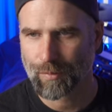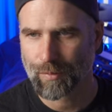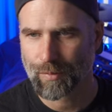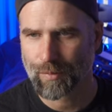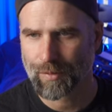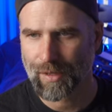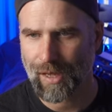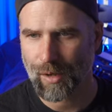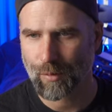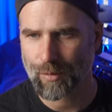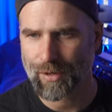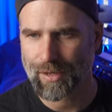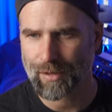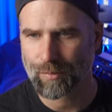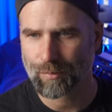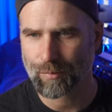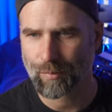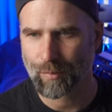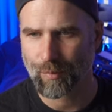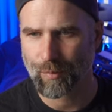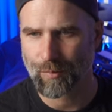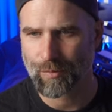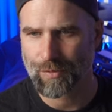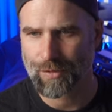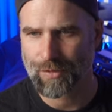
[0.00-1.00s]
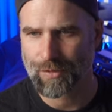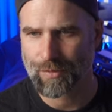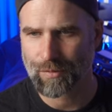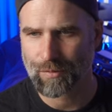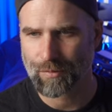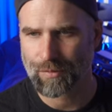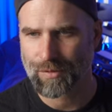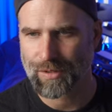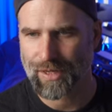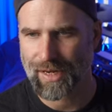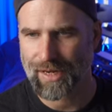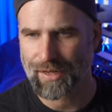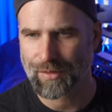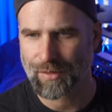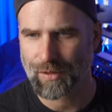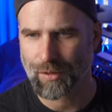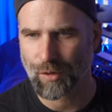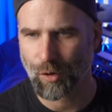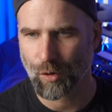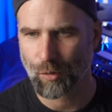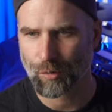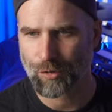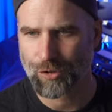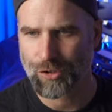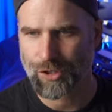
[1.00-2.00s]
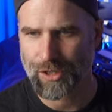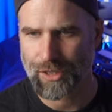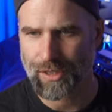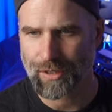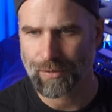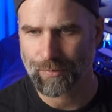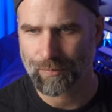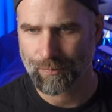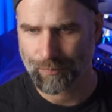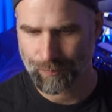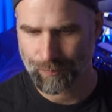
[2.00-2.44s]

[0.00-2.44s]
Now we can take the O G.